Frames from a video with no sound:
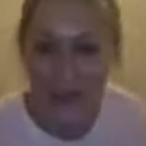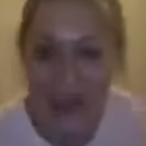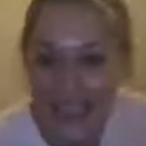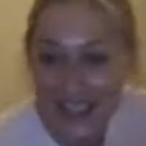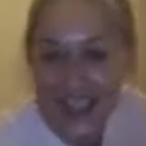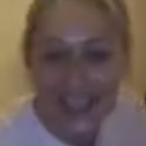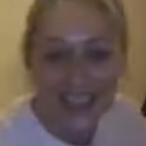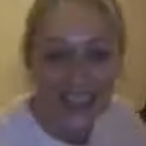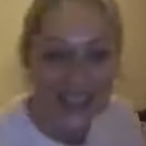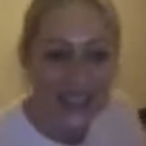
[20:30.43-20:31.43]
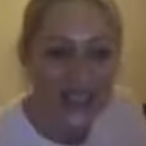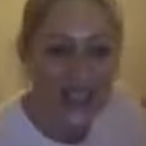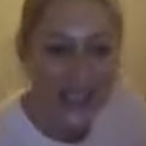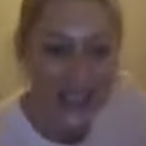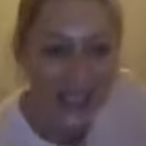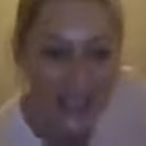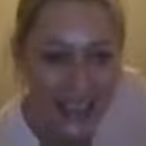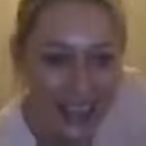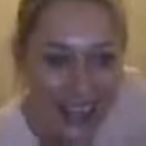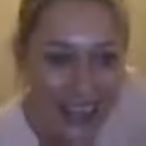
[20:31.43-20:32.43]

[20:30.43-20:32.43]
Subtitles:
Keep going, that's 10 seconds gone.